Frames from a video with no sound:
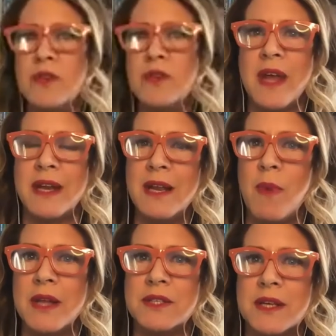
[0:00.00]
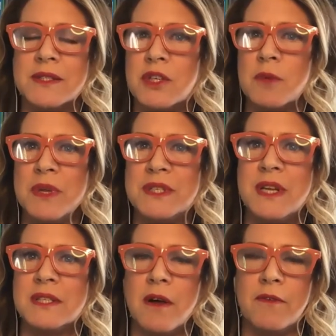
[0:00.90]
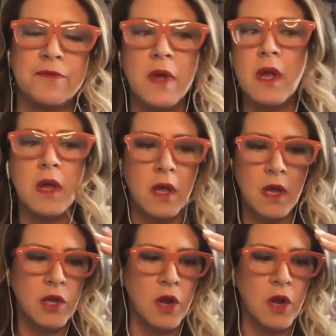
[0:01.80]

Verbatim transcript: that anyway. It's like such a business of. It's a really